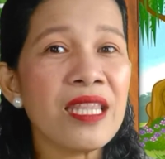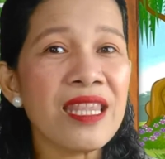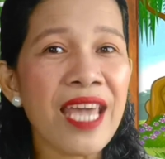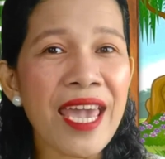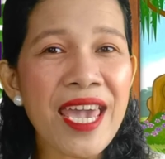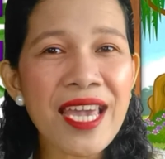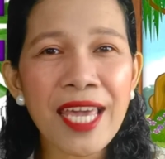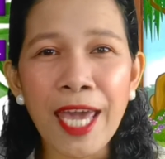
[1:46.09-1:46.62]

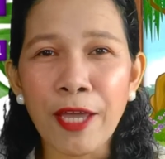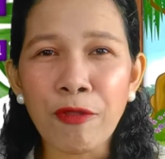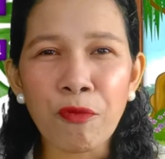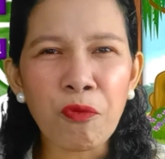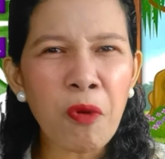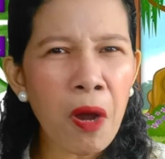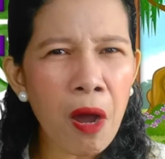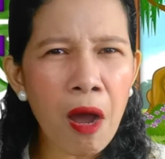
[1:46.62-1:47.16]
They
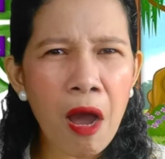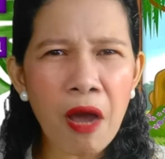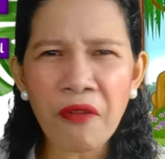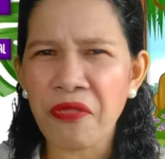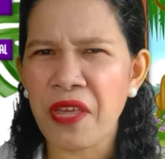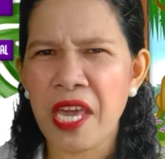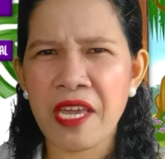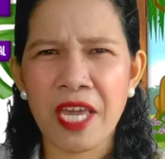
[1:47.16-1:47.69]
can
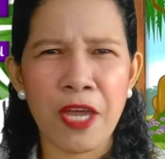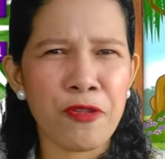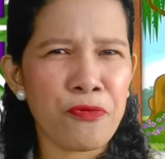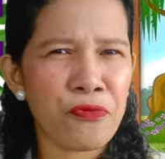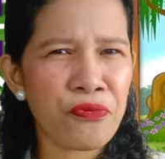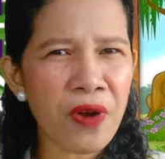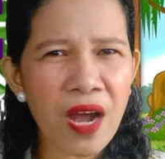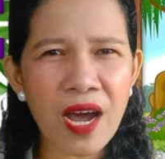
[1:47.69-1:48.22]
walk, they
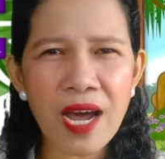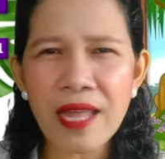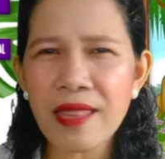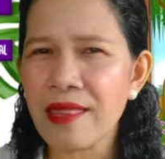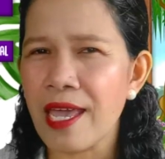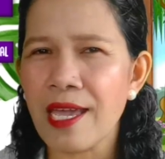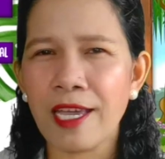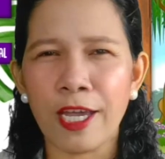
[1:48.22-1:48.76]
can
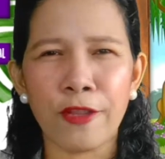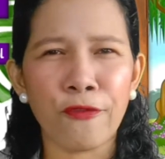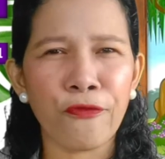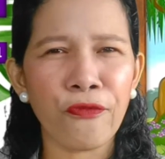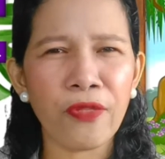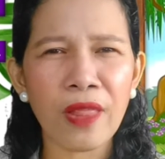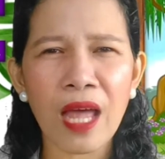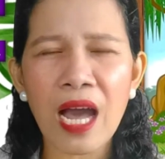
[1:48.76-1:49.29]
run, they can
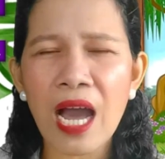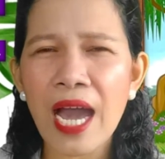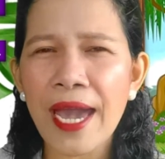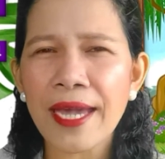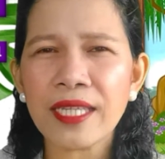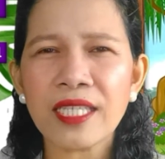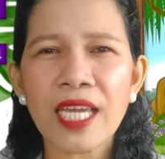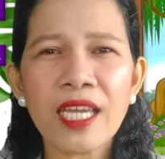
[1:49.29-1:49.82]

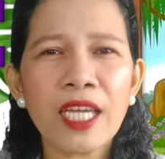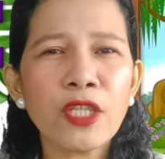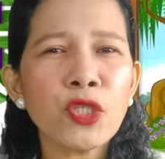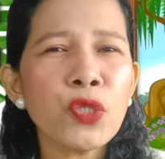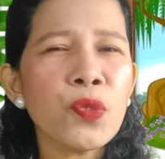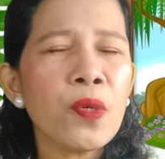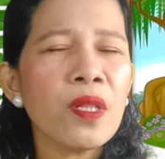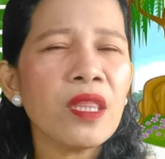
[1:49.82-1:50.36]
fly, they can
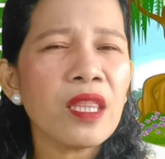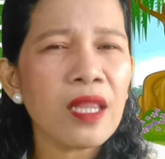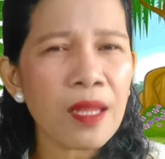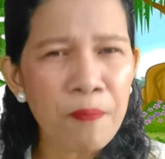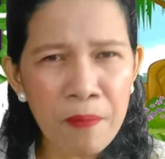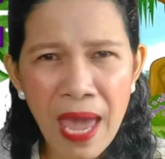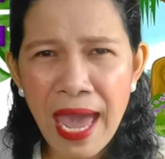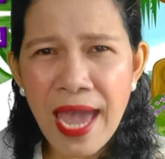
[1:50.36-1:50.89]
do
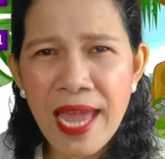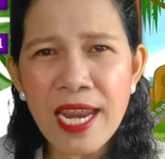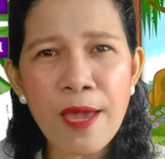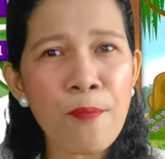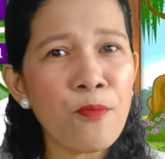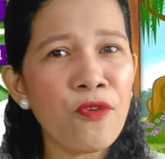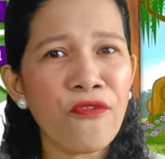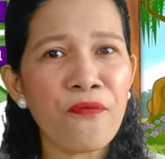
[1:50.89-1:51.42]

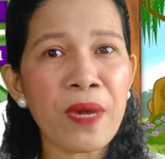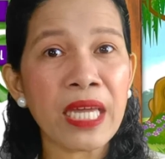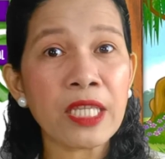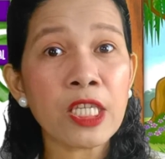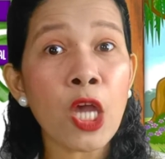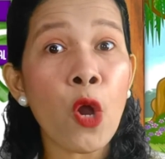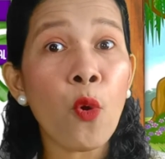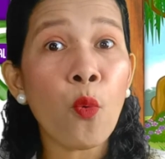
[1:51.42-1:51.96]
many
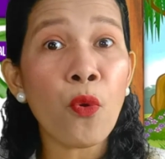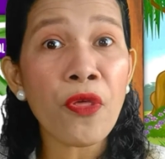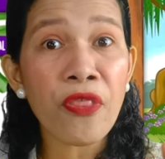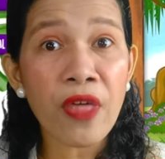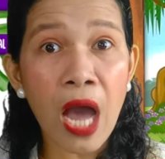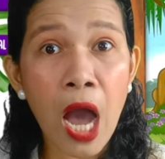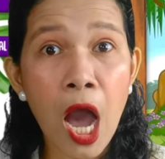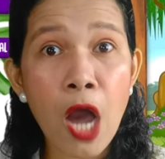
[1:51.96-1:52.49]
movements
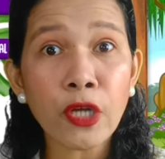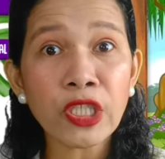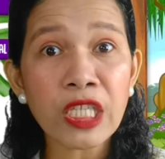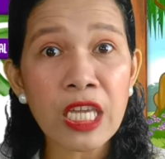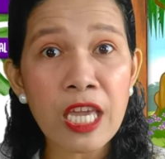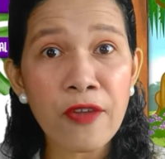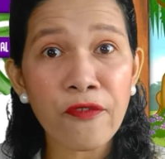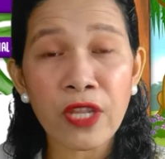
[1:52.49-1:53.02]
without
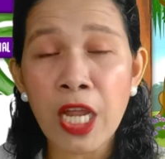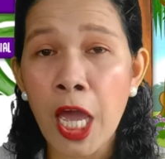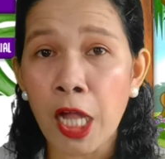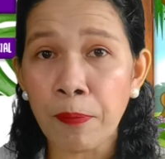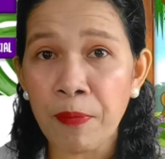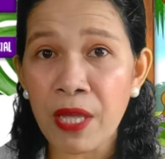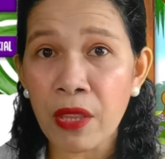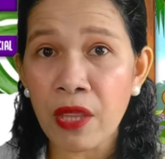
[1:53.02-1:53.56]
even
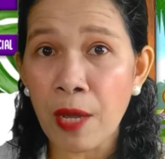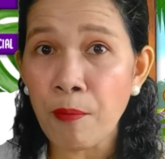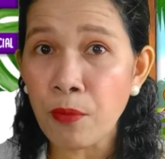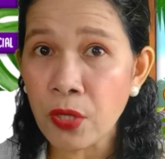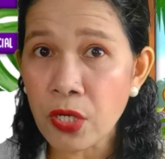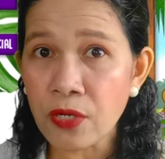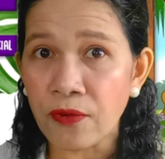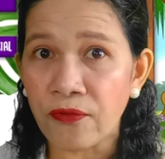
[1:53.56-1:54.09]
helping them
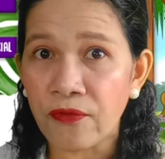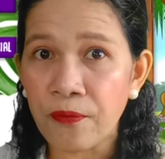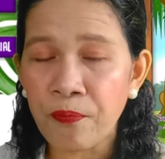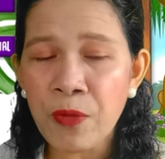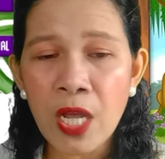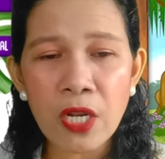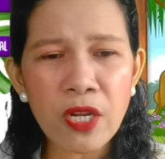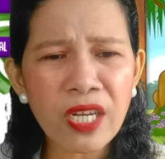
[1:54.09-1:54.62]
move.
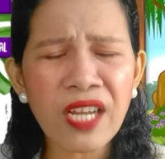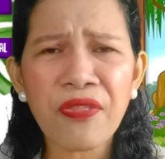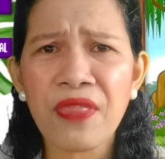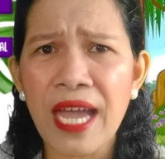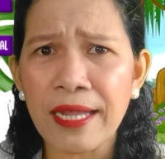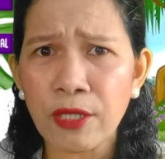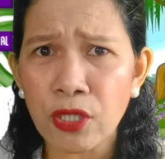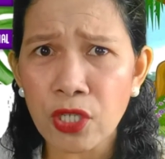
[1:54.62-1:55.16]
Look at
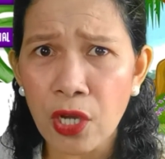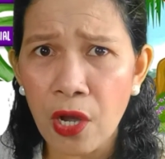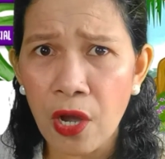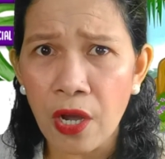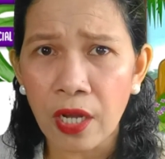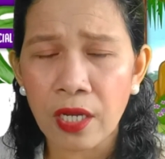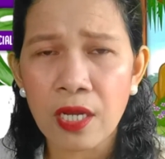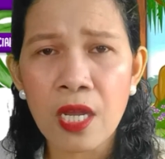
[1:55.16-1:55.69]
that
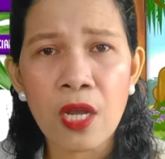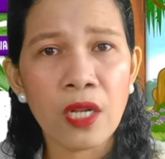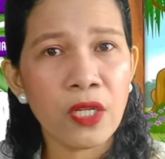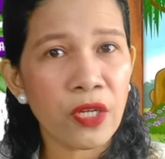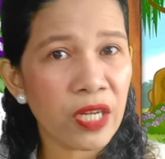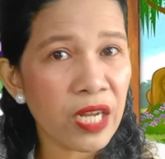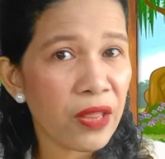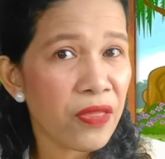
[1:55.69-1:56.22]
dog.
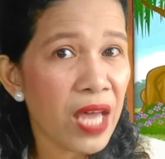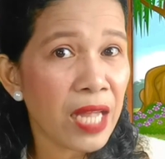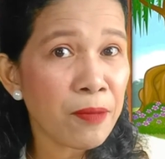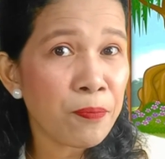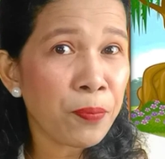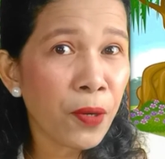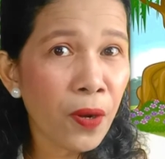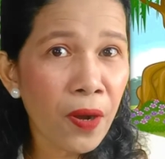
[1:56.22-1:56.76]
Look at that
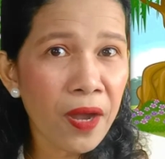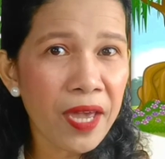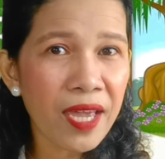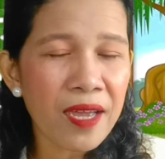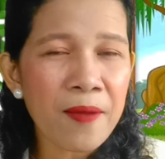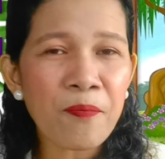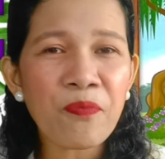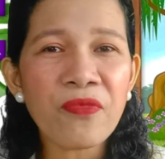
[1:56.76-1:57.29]

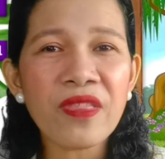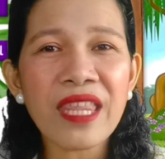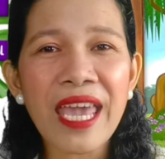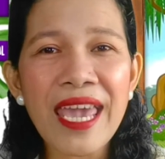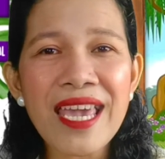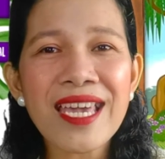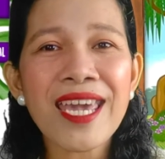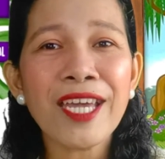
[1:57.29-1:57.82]
boy.
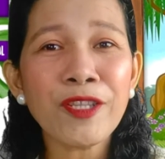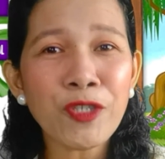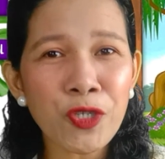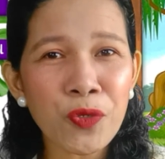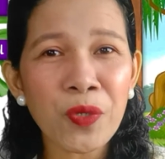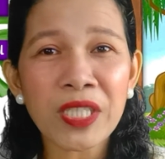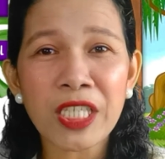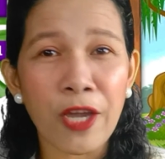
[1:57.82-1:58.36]
They can
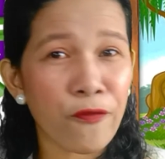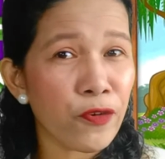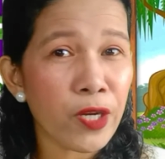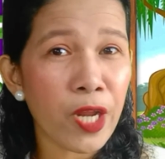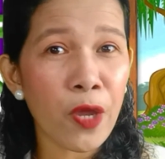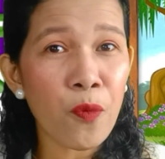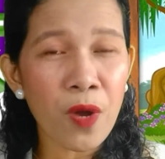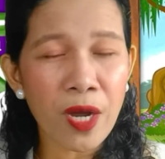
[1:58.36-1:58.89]
do whatever
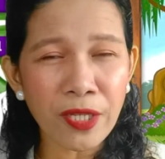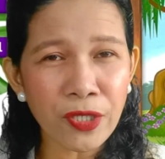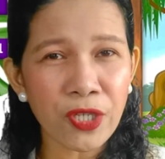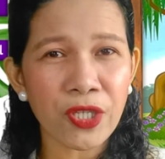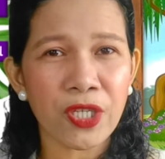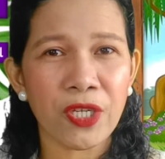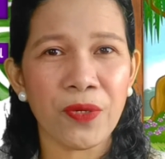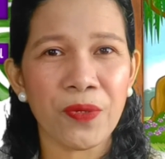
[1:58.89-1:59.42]
they want
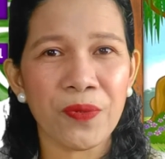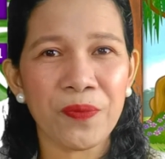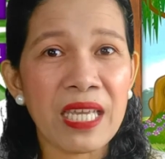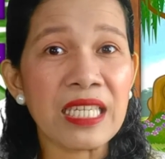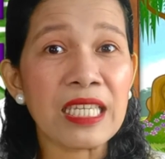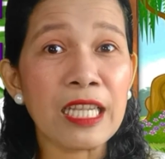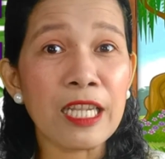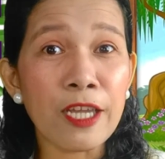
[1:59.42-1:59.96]
to do
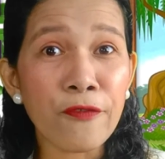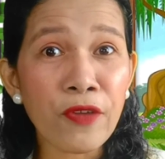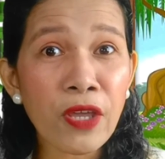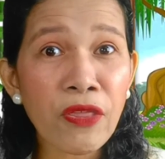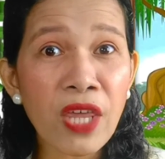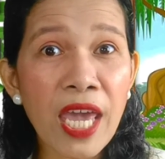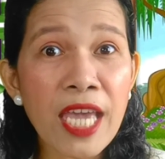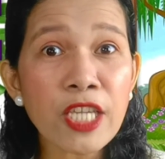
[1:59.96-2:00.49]
because living
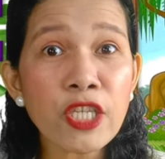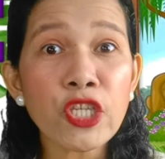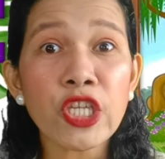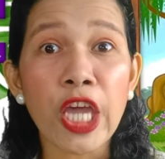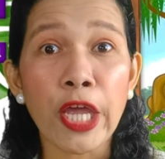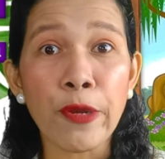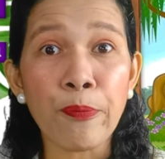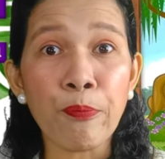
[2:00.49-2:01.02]
things can